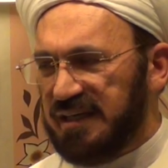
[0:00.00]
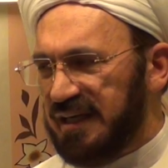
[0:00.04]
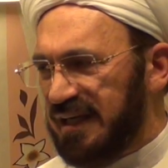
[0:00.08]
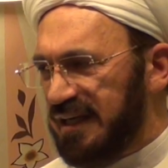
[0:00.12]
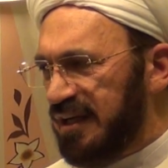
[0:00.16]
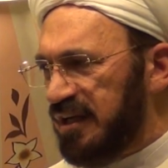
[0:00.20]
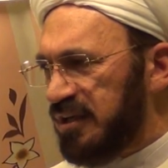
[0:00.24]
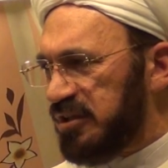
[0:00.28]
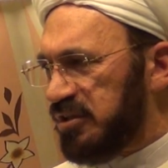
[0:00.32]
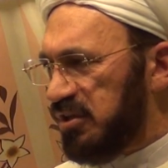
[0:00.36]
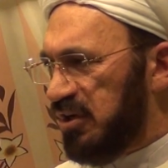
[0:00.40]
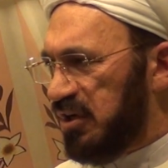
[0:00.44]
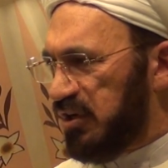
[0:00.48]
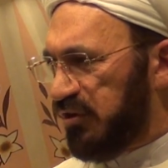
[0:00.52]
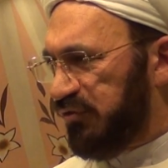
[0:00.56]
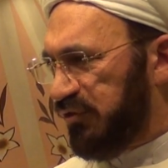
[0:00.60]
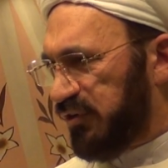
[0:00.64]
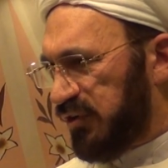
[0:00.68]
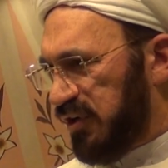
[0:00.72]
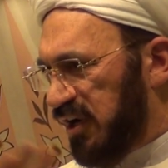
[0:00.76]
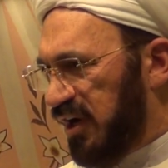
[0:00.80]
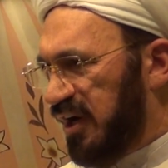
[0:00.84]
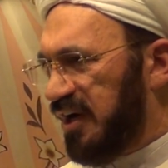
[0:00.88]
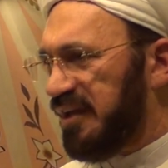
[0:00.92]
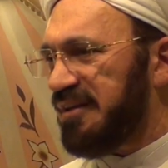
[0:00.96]
I cannot talk
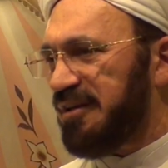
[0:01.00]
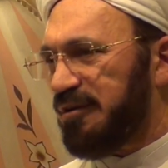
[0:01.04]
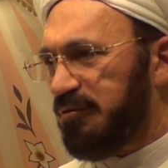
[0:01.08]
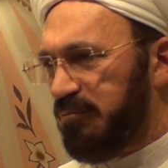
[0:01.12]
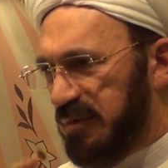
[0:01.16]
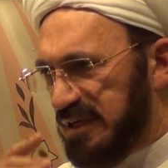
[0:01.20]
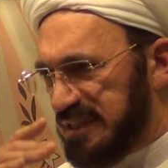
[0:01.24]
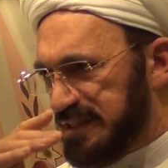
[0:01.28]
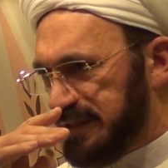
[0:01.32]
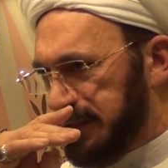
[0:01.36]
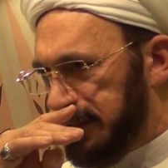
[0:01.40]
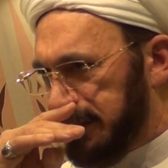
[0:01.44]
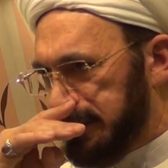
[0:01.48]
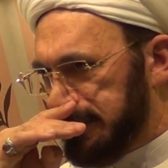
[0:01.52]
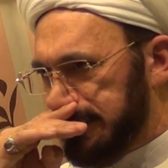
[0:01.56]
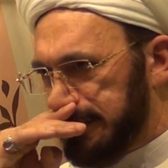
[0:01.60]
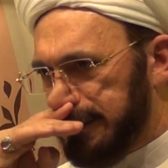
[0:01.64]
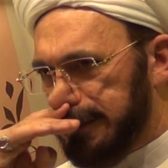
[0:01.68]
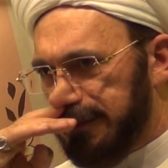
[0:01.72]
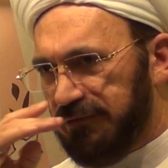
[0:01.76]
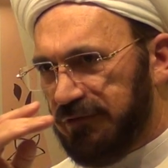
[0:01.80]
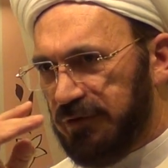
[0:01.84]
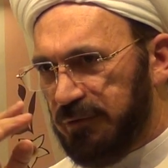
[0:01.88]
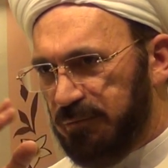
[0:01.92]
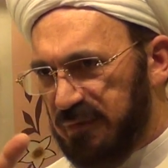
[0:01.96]
for other
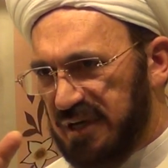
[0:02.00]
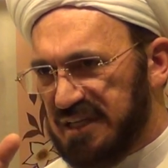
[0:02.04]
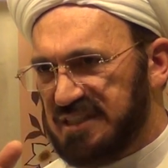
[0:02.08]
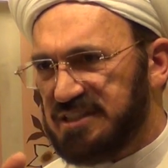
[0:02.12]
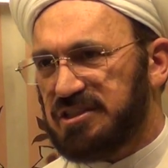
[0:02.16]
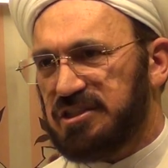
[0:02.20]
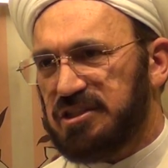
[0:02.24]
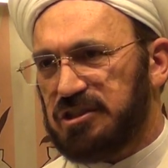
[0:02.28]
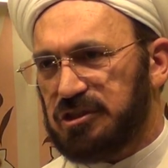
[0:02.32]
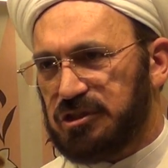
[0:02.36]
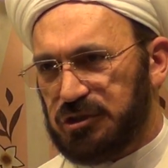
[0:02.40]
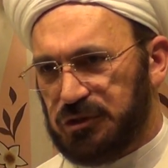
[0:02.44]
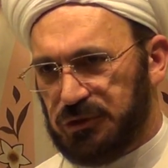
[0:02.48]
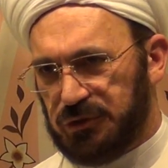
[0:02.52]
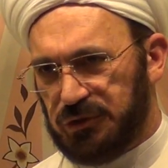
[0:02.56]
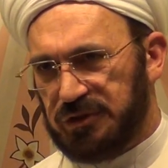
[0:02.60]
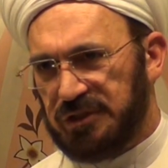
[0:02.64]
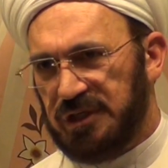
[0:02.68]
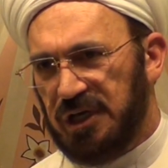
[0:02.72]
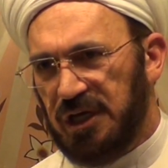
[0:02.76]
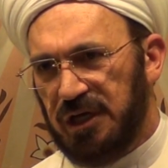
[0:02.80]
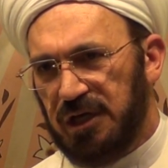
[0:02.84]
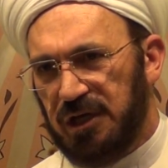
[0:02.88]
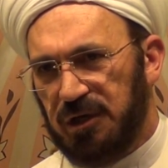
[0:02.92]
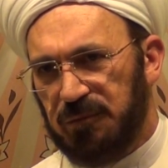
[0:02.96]
masajid. Every masjid
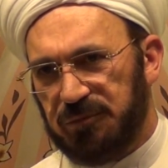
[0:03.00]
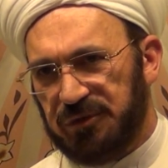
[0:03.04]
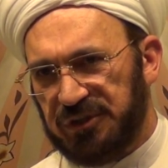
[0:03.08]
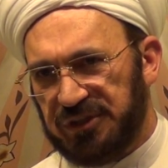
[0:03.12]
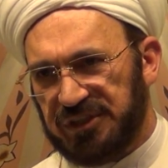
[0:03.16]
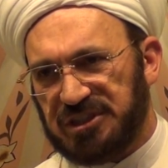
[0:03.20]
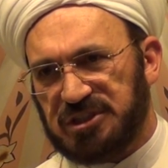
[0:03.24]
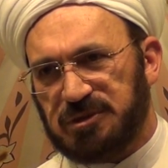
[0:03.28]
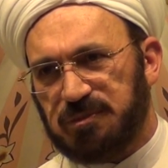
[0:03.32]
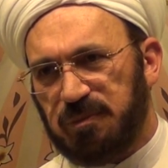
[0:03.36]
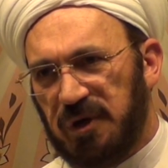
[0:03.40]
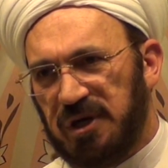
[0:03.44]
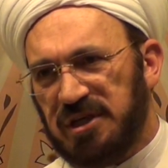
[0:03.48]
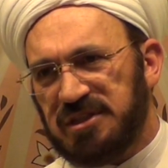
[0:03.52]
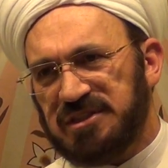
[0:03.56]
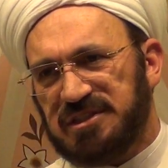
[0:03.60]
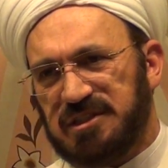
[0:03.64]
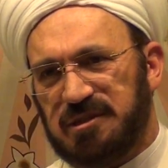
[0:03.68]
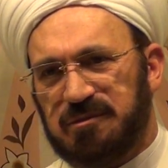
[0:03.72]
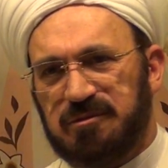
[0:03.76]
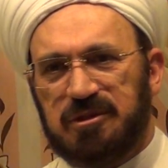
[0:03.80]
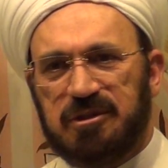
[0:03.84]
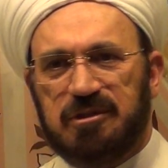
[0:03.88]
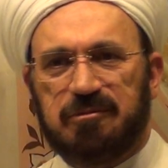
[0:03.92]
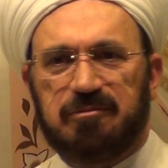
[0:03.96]
should be
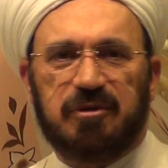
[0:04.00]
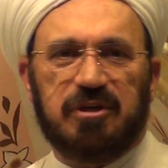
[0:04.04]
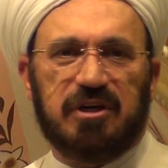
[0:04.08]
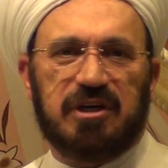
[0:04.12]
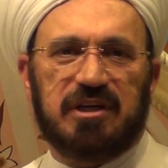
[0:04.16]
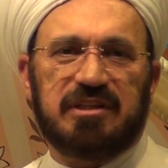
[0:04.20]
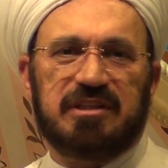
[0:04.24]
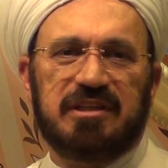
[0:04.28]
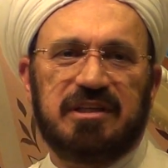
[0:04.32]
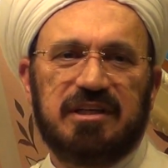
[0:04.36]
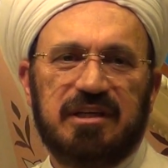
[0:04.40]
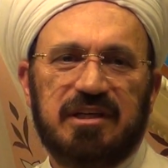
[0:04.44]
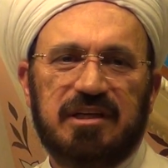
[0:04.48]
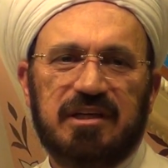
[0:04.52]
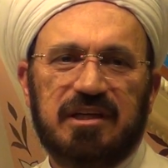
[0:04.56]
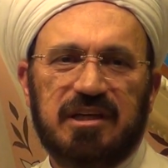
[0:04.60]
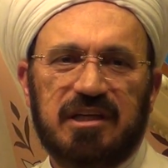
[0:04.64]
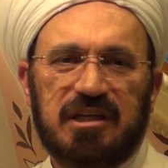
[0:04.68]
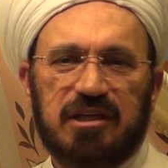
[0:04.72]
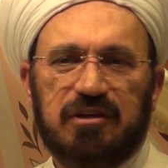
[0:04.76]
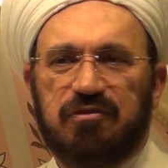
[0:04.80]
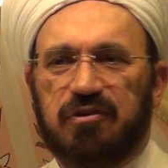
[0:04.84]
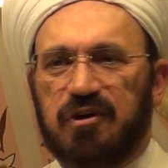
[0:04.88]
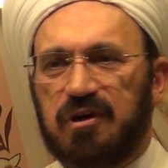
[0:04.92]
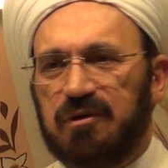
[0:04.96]
responsible. But
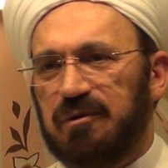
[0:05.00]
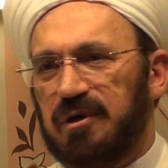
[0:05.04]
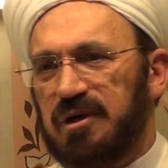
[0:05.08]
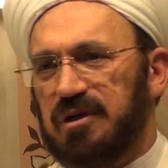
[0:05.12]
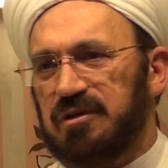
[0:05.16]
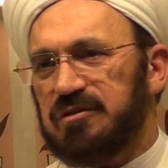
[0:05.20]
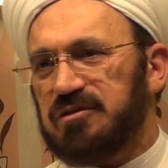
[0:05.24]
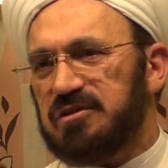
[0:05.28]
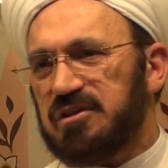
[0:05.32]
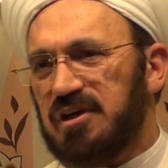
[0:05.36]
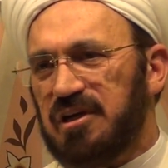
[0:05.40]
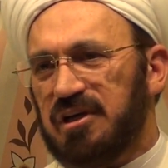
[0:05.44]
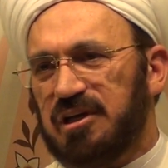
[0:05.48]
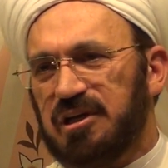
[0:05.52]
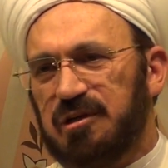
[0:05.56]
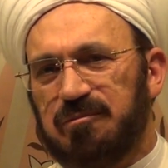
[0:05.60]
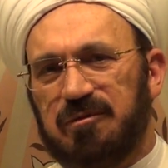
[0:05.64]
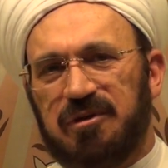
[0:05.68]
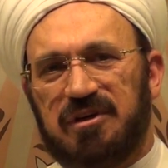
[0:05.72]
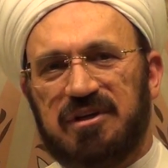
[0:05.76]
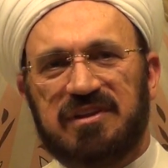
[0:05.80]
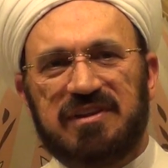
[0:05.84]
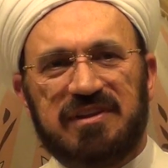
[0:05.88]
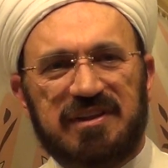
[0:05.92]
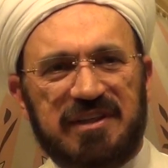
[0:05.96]
if I want to talk
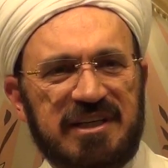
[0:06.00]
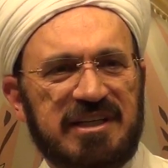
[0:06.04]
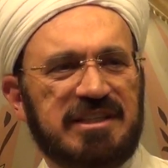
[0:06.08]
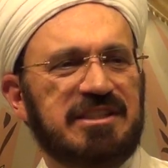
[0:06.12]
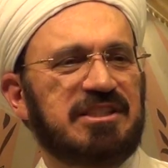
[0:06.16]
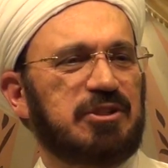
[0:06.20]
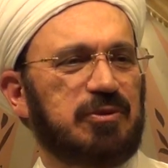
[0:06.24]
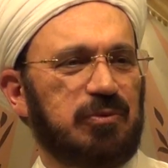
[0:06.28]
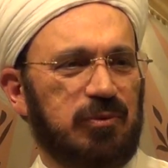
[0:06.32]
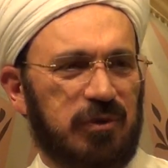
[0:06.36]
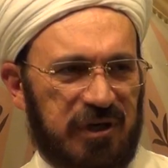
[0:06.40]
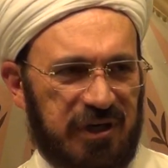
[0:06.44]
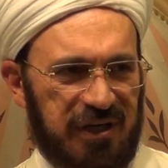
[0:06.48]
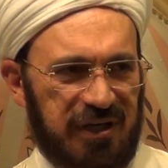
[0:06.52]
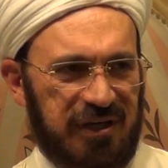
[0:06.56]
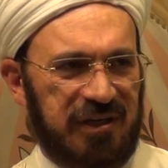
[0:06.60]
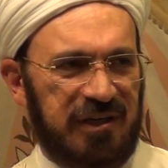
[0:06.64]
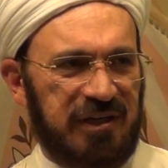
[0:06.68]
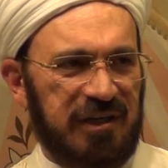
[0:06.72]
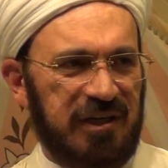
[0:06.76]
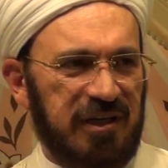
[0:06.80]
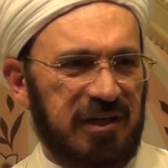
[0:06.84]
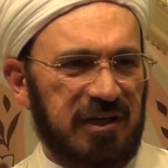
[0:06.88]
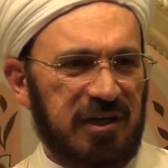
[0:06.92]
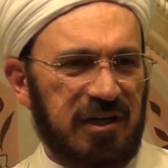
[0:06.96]
about this
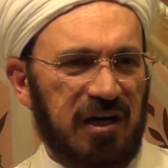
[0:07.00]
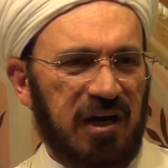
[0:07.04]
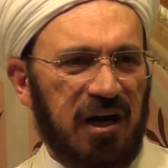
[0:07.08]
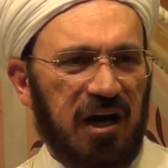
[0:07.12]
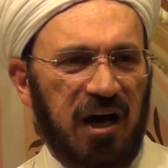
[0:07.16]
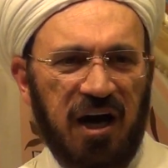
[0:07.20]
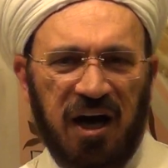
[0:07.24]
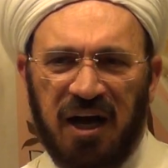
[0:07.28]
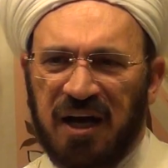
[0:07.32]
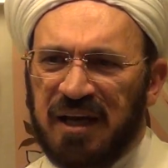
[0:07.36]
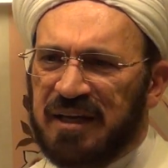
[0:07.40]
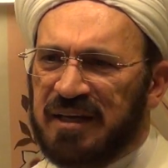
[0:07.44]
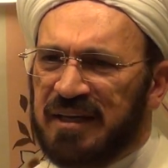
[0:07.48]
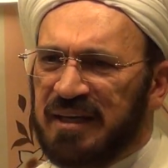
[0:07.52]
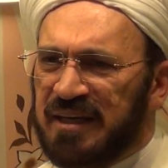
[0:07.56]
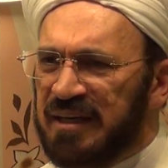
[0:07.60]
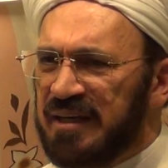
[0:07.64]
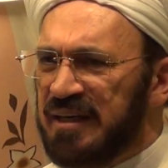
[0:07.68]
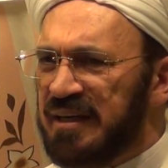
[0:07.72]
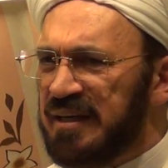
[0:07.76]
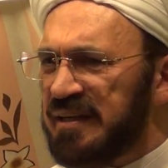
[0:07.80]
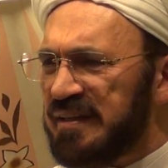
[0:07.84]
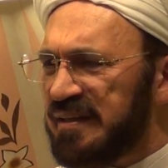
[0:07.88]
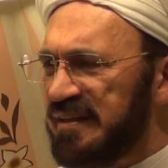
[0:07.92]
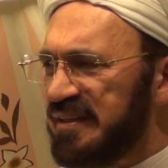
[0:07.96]
one, I
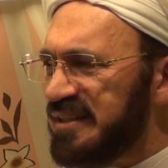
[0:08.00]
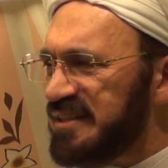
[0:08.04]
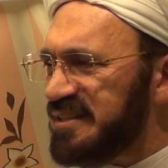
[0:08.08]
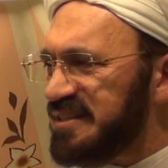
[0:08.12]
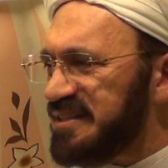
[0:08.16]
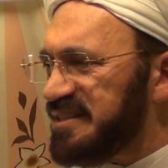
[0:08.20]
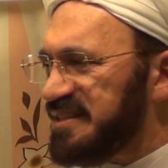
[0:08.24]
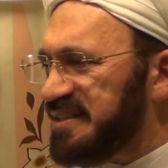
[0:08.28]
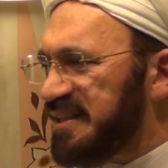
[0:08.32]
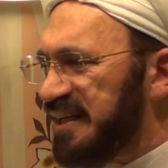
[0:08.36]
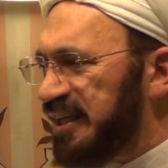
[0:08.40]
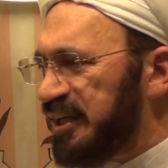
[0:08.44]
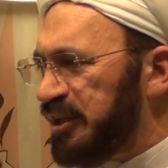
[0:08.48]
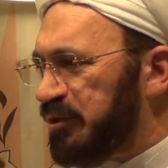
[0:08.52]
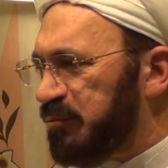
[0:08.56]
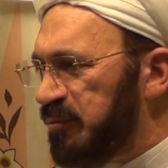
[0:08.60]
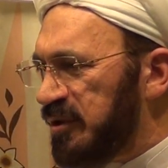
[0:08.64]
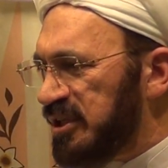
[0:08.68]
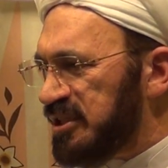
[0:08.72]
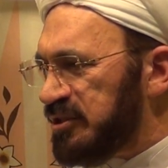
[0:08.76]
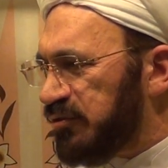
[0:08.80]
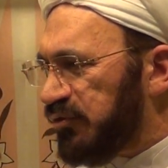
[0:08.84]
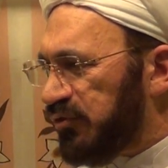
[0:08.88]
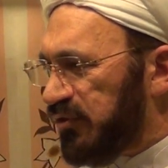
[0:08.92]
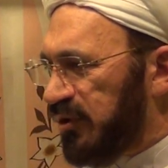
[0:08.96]
hear these
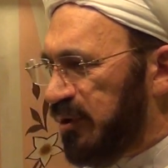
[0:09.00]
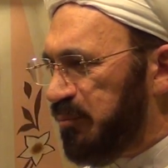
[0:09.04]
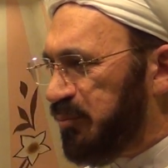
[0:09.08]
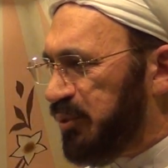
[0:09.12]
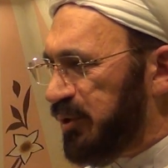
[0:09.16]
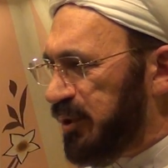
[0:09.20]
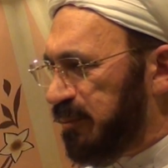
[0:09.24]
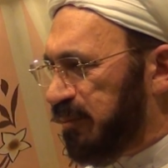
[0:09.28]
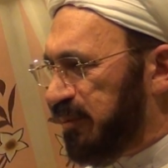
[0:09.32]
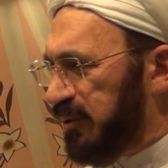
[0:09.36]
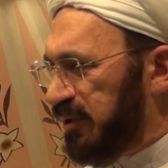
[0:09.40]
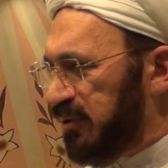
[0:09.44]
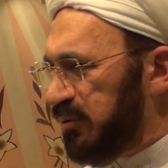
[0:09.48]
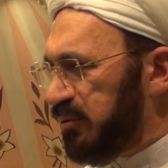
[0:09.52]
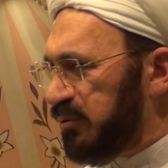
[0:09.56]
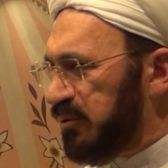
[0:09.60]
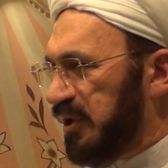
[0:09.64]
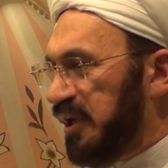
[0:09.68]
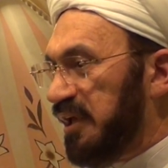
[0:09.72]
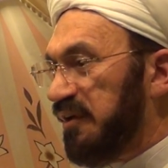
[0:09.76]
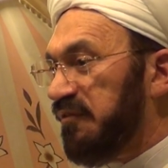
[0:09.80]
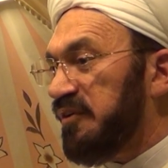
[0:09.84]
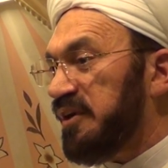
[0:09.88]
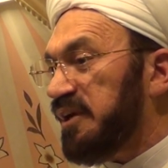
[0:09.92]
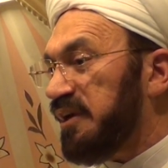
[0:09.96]
statements from people who
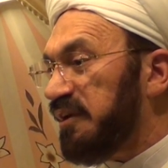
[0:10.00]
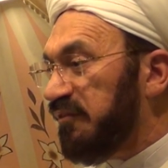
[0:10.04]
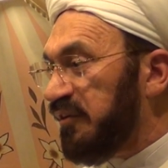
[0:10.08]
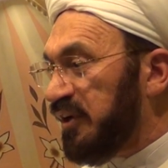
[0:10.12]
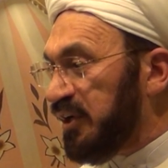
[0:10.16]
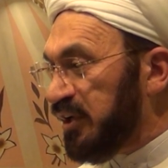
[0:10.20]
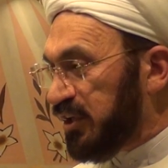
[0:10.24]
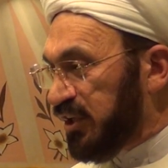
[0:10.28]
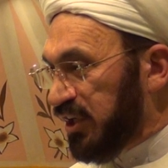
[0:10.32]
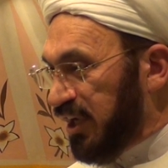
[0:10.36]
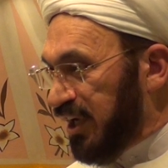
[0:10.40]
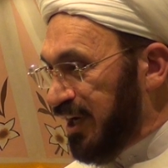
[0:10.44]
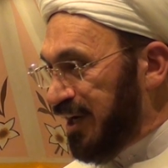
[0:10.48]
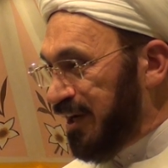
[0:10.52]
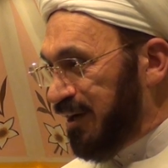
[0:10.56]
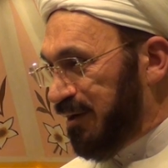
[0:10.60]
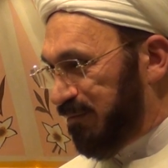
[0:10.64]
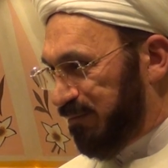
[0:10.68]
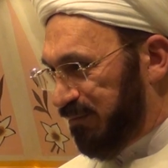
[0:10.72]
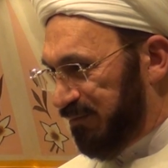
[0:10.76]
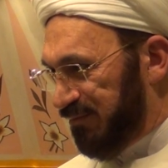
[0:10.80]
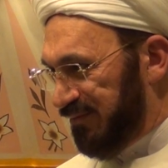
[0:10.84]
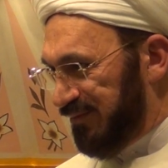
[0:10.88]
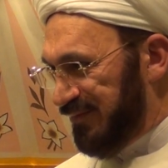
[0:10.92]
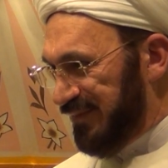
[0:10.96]
never even
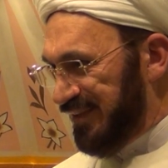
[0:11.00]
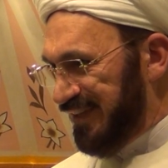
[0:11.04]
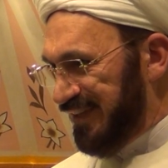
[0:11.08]
come.